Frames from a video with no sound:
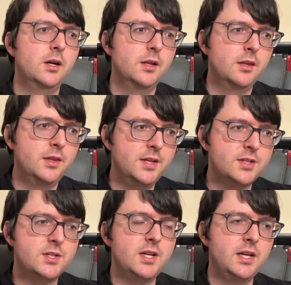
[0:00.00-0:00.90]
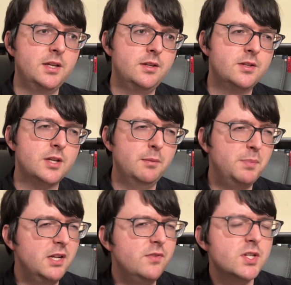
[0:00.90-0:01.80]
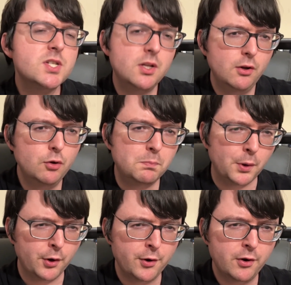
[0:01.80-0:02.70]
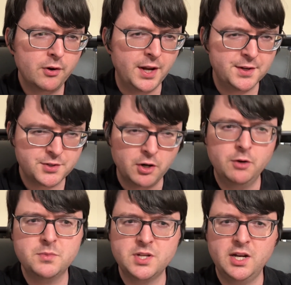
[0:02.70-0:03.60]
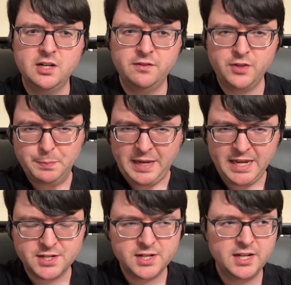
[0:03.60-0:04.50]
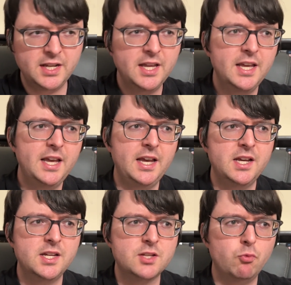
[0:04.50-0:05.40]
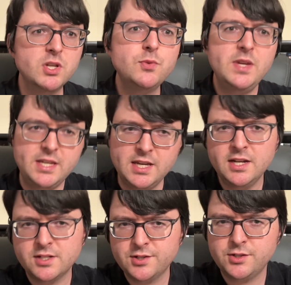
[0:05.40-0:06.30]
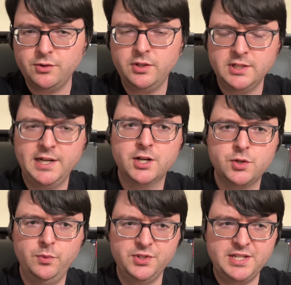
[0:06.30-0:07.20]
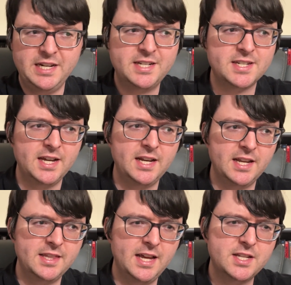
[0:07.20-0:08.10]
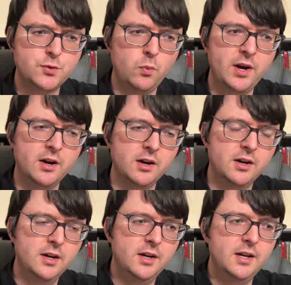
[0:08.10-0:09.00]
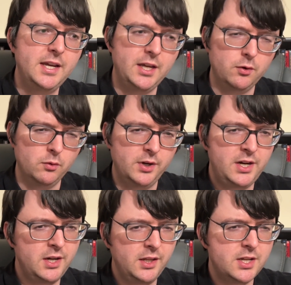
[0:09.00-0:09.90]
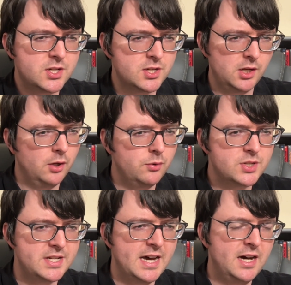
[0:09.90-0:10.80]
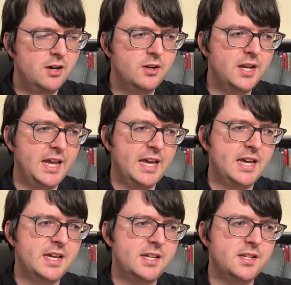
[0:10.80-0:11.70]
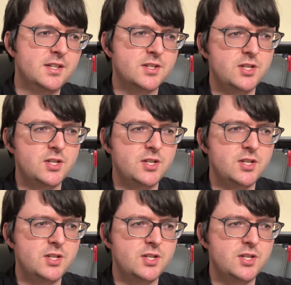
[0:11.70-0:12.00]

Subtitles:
This is a bit of a slow burner in terms of the pacing, and once we get to the actual dig site, that's where it really slows down, and